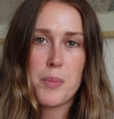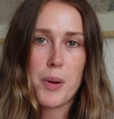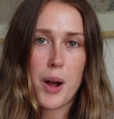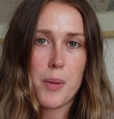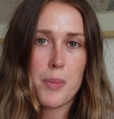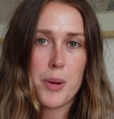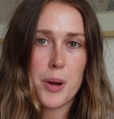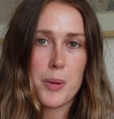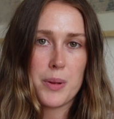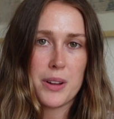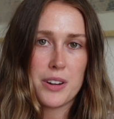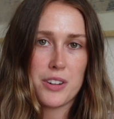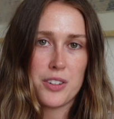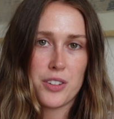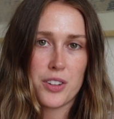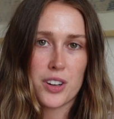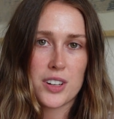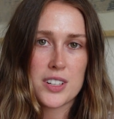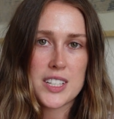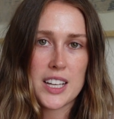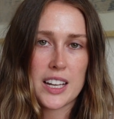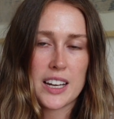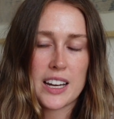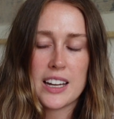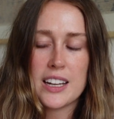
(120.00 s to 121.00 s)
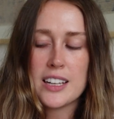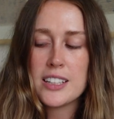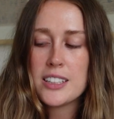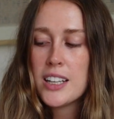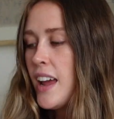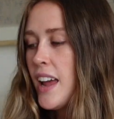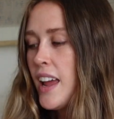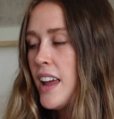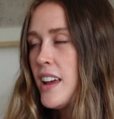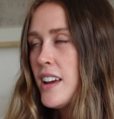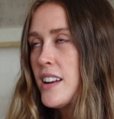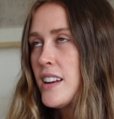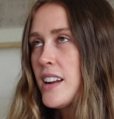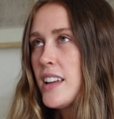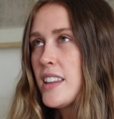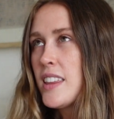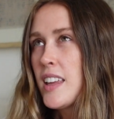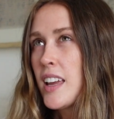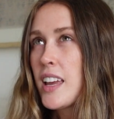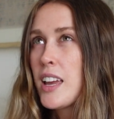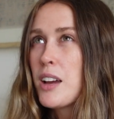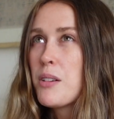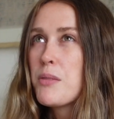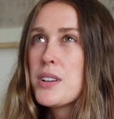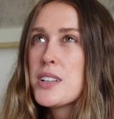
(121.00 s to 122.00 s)
pop-up in New York City. And I
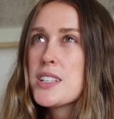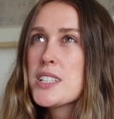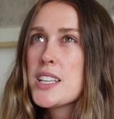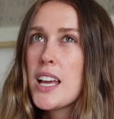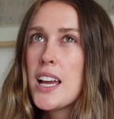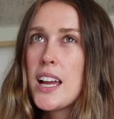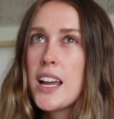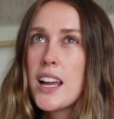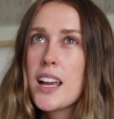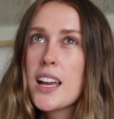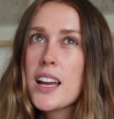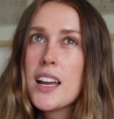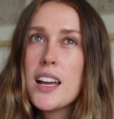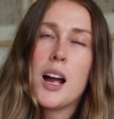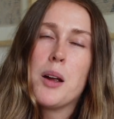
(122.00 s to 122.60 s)
think it was like,